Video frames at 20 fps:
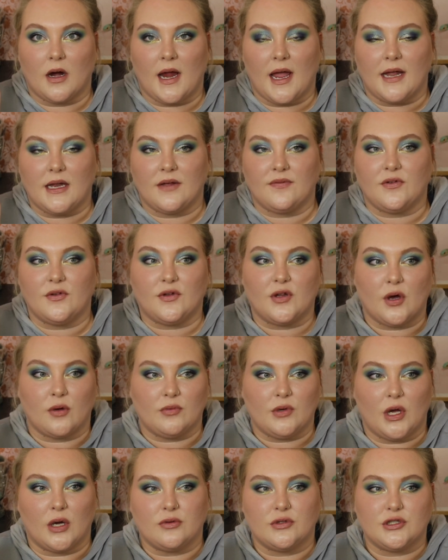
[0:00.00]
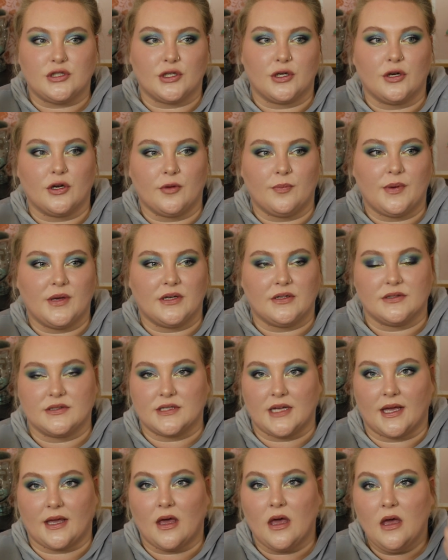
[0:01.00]
And if you don't know, Sugarpill's
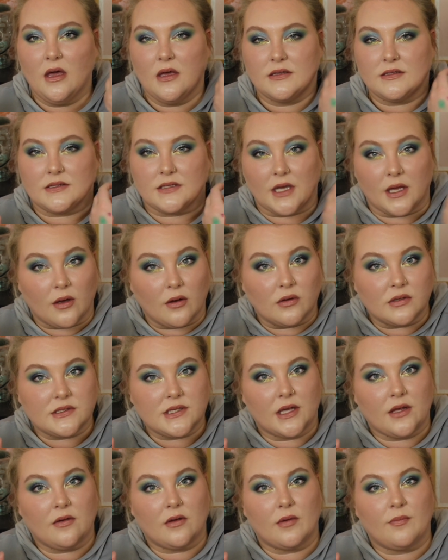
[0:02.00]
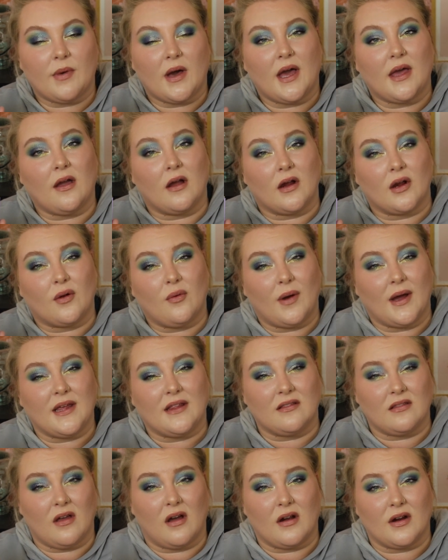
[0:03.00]
like singles that you can buy are
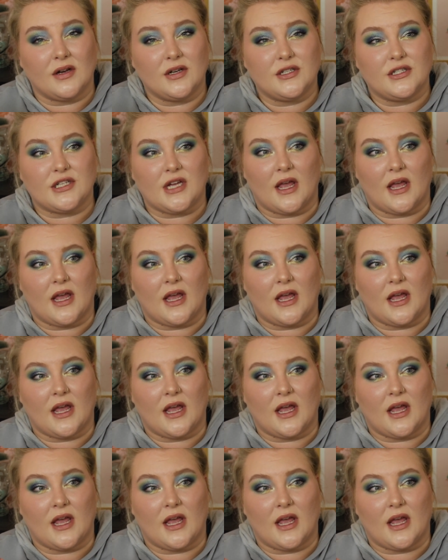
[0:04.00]
quite large.